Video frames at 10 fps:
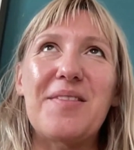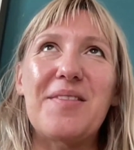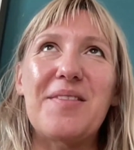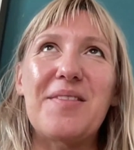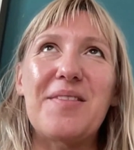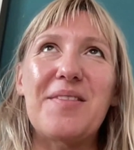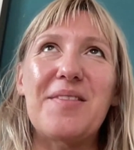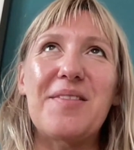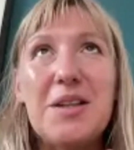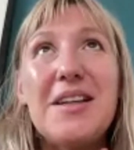that's
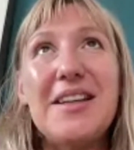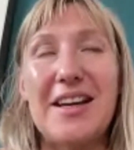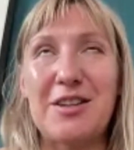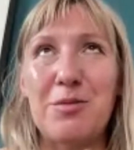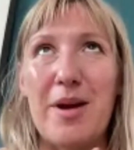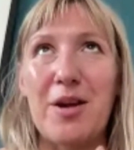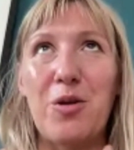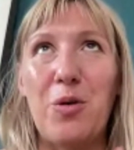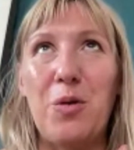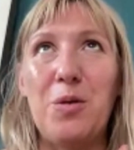really not my
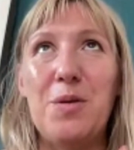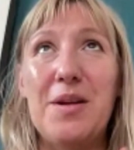goal.